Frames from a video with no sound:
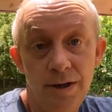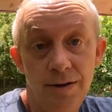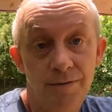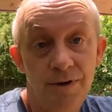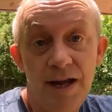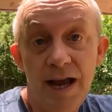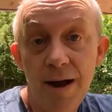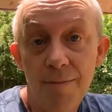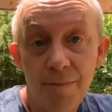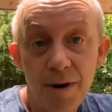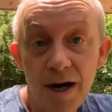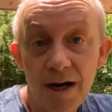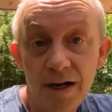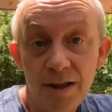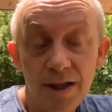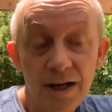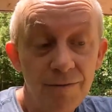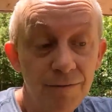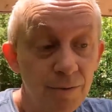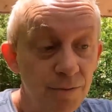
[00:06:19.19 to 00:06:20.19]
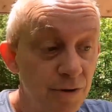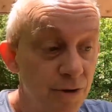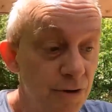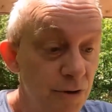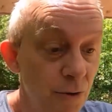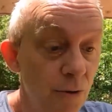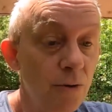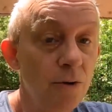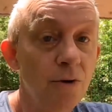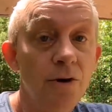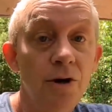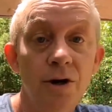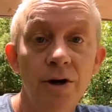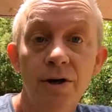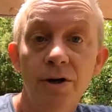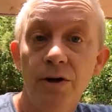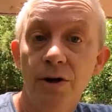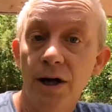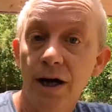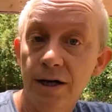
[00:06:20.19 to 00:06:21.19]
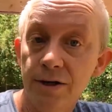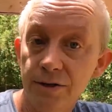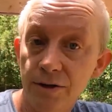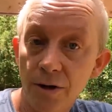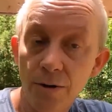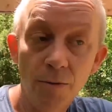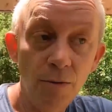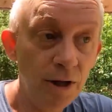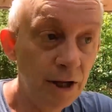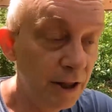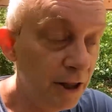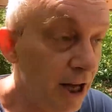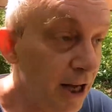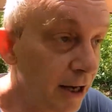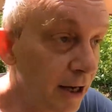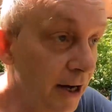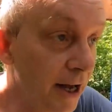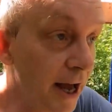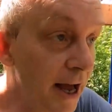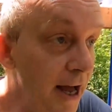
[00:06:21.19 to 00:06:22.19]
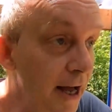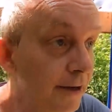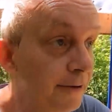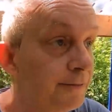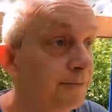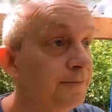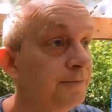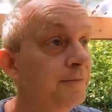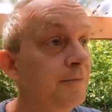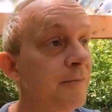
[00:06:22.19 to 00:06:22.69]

if you can't buy anything from the store, you got to start really thinking ahead.